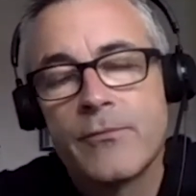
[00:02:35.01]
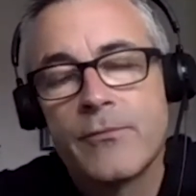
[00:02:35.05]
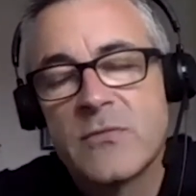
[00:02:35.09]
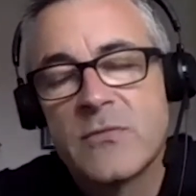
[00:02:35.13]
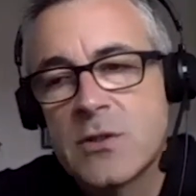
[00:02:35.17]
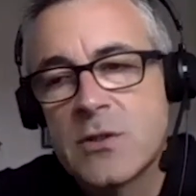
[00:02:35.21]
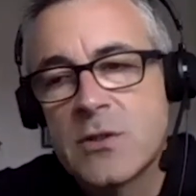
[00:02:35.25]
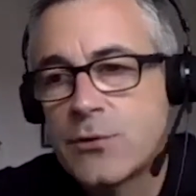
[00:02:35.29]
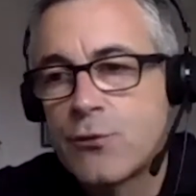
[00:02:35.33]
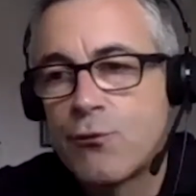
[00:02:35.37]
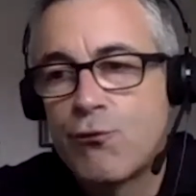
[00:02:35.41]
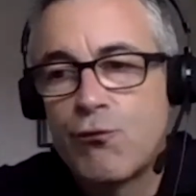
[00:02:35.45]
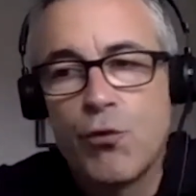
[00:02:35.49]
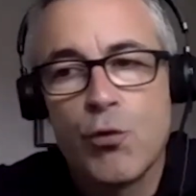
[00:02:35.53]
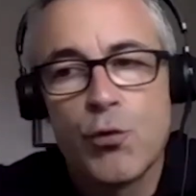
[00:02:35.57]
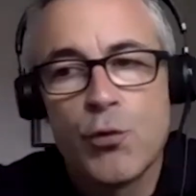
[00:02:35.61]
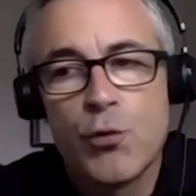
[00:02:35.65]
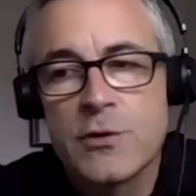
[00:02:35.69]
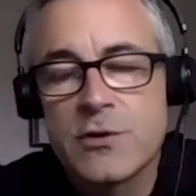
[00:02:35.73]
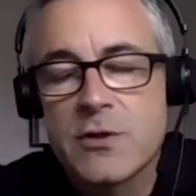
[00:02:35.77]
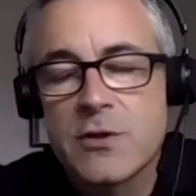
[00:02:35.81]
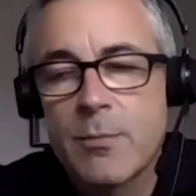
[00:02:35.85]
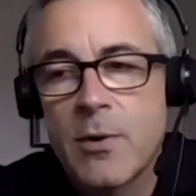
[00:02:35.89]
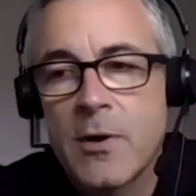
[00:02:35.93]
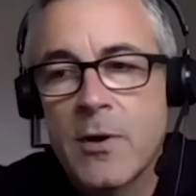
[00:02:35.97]
So it's a rule
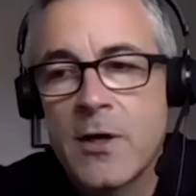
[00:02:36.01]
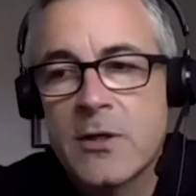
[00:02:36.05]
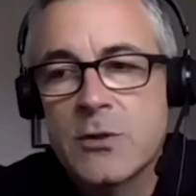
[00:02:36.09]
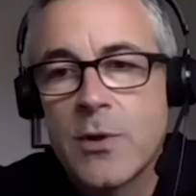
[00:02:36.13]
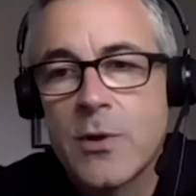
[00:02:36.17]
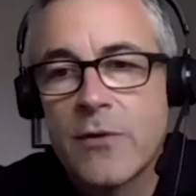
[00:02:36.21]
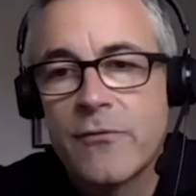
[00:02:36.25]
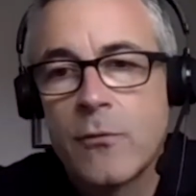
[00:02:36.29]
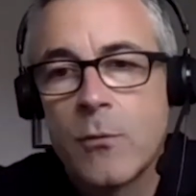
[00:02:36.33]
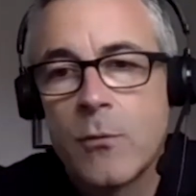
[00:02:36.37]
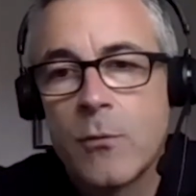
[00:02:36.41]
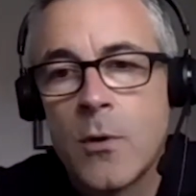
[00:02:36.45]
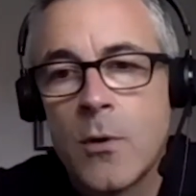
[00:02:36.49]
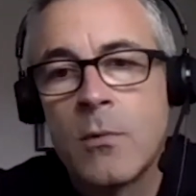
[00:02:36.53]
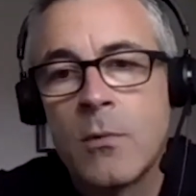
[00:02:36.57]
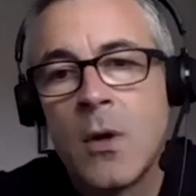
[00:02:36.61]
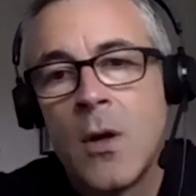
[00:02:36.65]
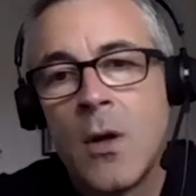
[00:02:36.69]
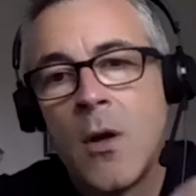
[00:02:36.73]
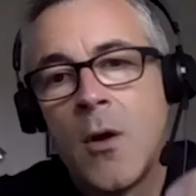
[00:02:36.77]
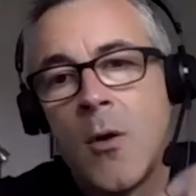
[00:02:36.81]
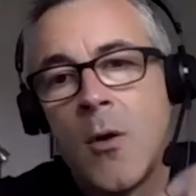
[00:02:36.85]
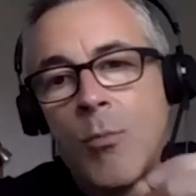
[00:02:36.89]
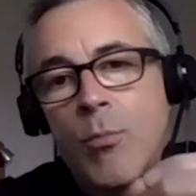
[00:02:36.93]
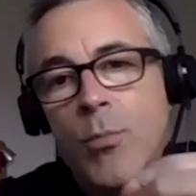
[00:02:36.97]
that's applied to everyone,
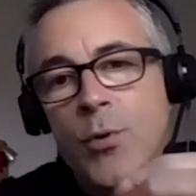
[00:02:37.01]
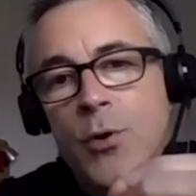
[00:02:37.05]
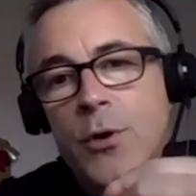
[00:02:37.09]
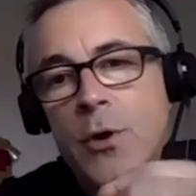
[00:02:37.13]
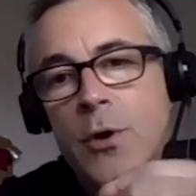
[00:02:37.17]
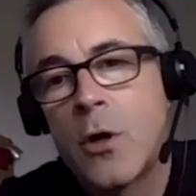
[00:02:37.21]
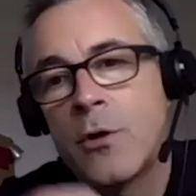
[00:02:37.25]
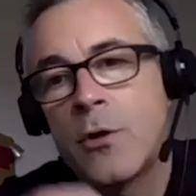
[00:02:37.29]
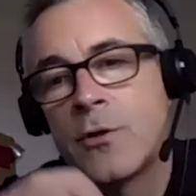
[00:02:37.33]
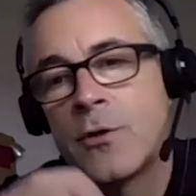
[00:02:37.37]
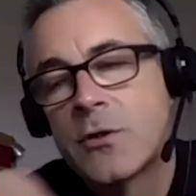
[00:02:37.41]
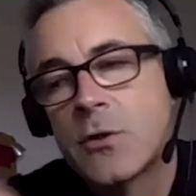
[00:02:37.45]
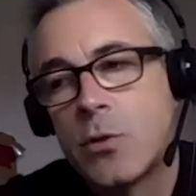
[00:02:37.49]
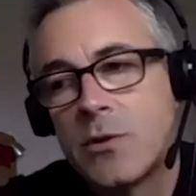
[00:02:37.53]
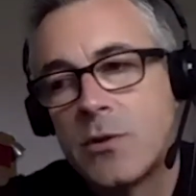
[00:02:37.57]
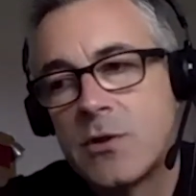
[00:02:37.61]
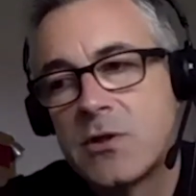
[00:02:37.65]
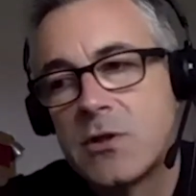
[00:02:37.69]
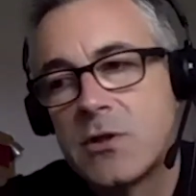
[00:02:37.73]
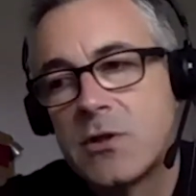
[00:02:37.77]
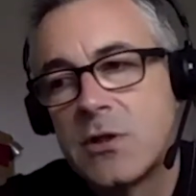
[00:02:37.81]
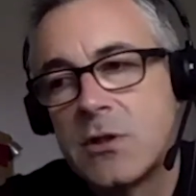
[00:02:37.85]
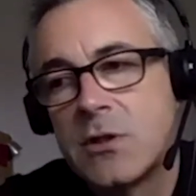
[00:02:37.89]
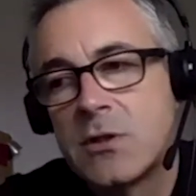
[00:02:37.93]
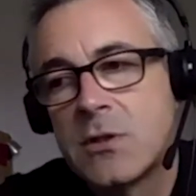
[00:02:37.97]
but the
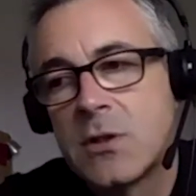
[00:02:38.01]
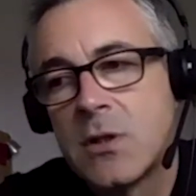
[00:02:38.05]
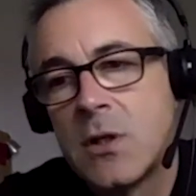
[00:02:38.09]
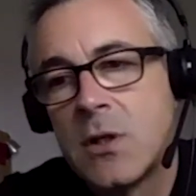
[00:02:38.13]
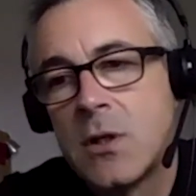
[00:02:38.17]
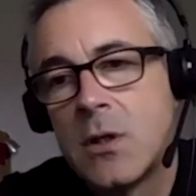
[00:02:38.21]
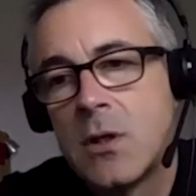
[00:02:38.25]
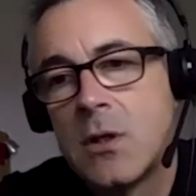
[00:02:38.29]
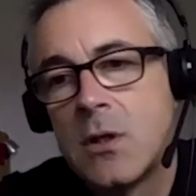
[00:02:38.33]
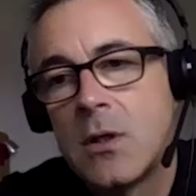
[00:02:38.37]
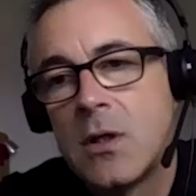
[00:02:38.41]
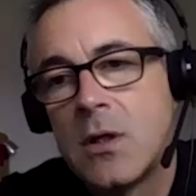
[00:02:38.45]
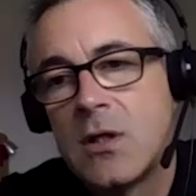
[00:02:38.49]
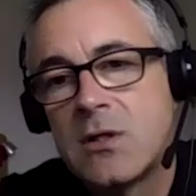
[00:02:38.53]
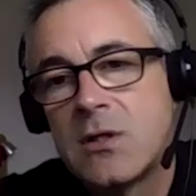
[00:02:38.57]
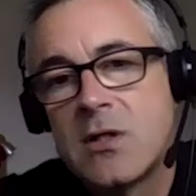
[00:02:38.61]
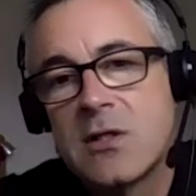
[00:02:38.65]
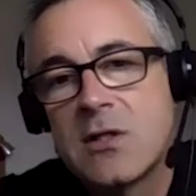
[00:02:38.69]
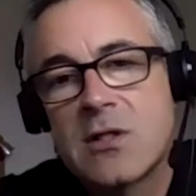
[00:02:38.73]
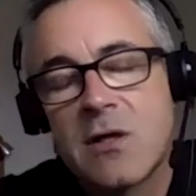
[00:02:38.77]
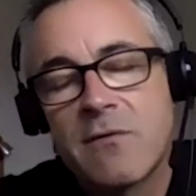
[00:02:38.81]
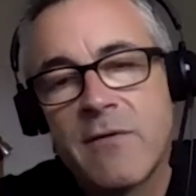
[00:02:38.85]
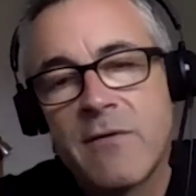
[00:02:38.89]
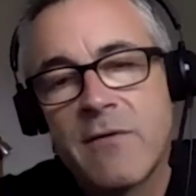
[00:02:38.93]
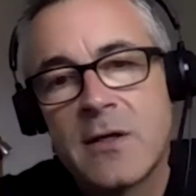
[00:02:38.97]
consequence is it
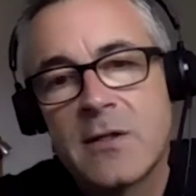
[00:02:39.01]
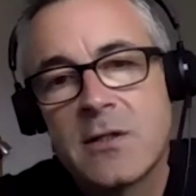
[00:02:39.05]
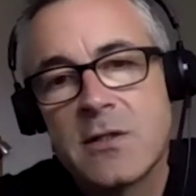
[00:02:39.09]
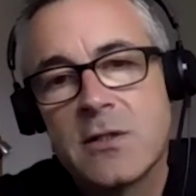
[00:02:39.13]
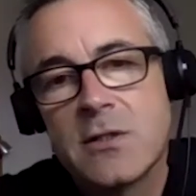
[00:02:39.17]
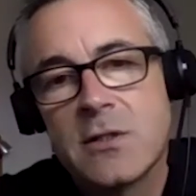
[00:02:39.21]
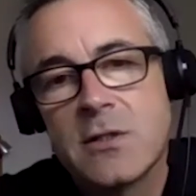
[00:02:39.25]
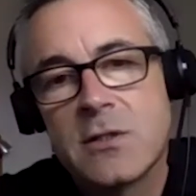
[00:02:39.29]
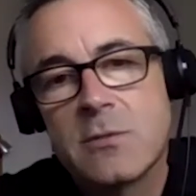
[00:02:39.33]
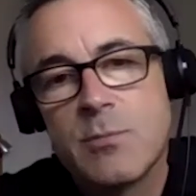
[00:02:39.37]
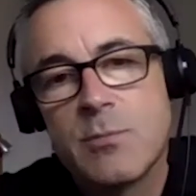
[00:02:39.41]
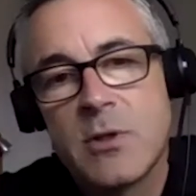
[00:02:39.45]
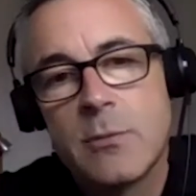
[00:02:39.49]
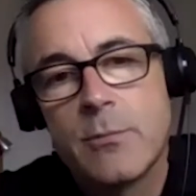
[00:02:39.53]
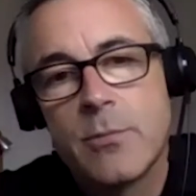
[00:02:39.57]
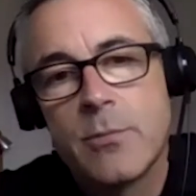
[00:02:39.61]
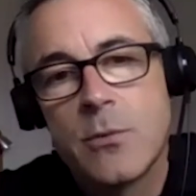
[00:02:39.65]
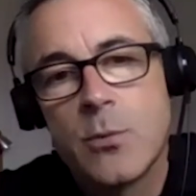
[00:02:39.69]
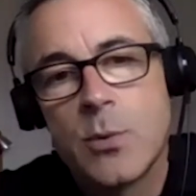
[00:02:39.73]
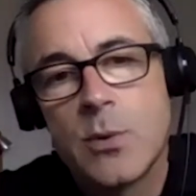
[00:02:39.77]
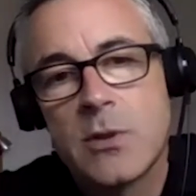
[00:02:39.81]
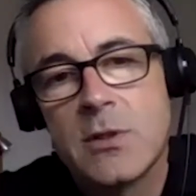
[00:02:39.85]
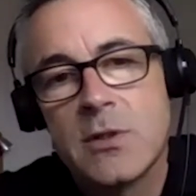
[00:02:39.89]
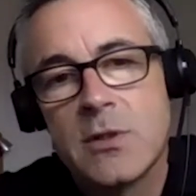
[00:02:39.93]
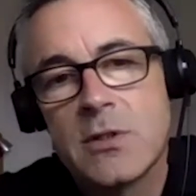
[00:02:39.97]
disadvantages people
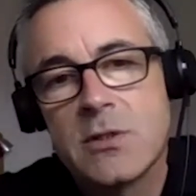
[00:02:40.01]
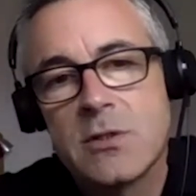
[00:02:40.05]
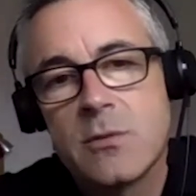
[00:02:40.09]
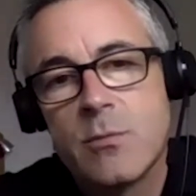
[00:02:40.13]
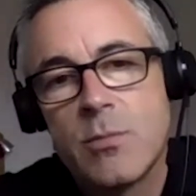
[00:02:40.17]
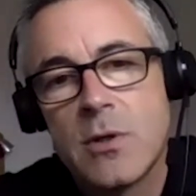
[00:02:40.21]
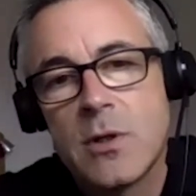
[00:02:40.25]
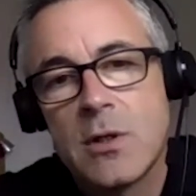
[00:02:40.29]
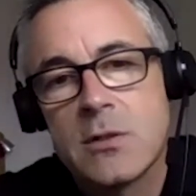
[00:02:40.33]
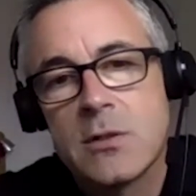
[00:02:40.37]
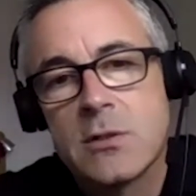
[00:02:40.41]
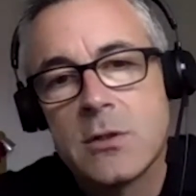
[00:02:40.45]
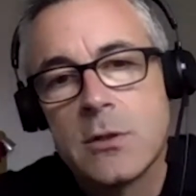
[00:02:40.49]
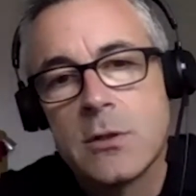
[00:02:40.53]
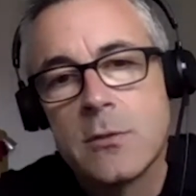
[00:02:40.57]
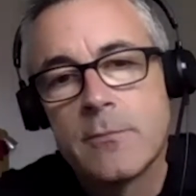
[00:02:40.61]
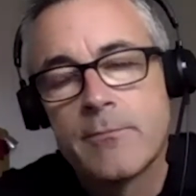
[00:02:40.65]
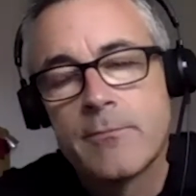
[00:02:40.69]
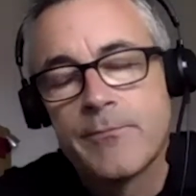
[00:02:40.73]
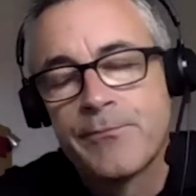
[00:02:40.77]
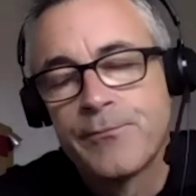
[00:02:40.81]
with a disability.